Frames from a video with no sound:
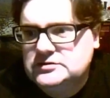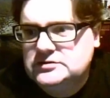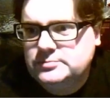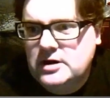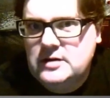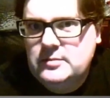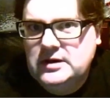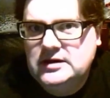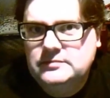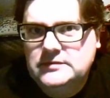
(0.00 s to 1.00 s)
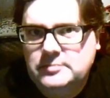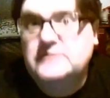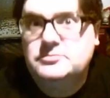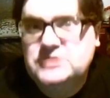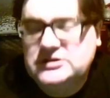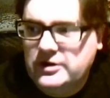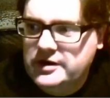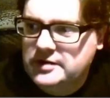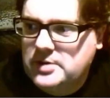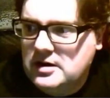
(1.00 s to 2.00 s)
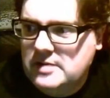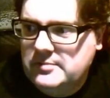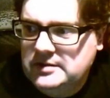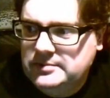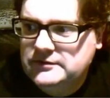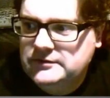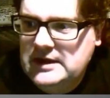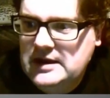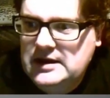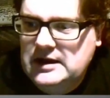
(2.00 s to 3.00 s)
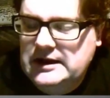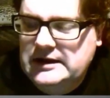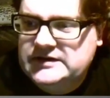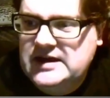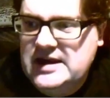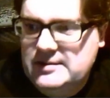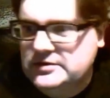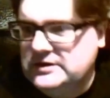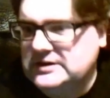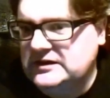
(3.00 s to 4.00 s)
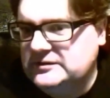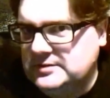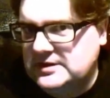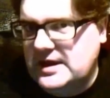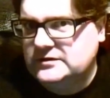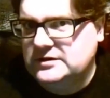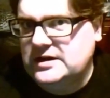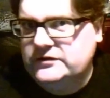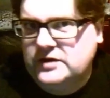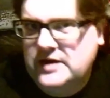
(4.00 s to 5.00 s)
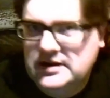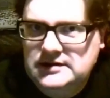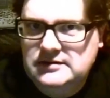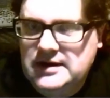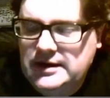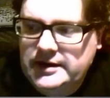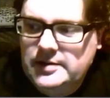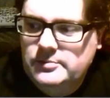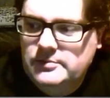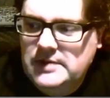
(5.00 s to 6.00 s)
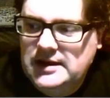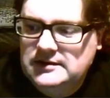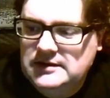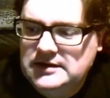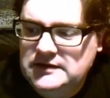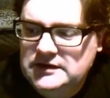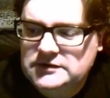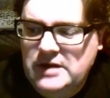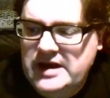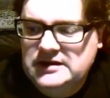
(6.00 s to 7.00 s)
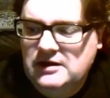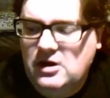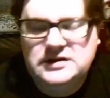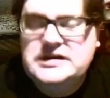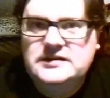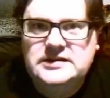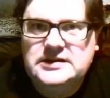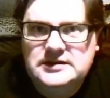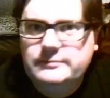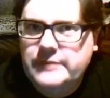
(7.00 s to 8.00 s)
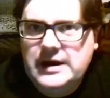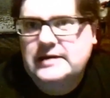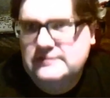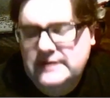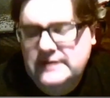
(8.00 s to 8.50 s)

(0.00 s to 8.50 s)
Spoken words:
programming in it, a bit of object-oriented programming, a bit of scheme and the Lisp and that sort of history in it, and it is weird oddities in it, but.